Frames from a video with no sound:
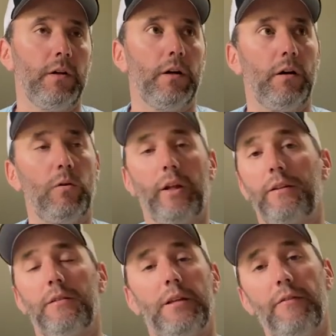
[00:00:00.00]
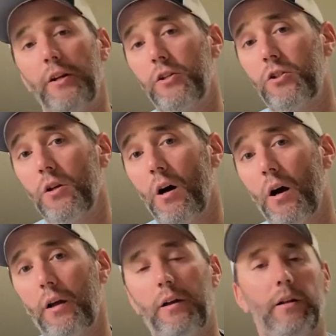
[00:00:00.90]
like the 7-inch
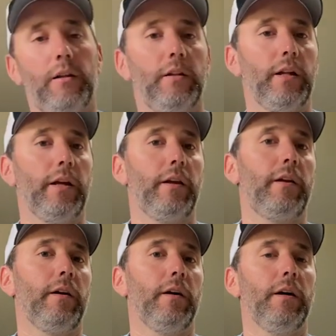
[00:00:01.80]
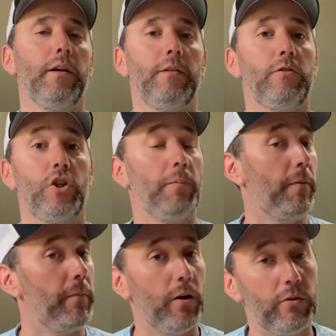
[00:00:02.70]
dock, like
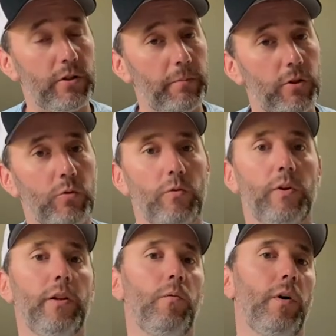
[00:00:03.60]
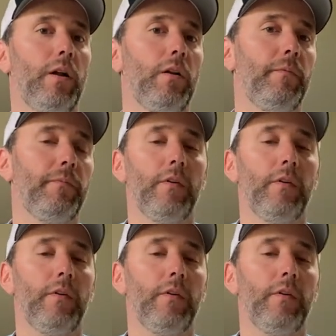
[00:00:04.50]
jumping minnows have been doing really well.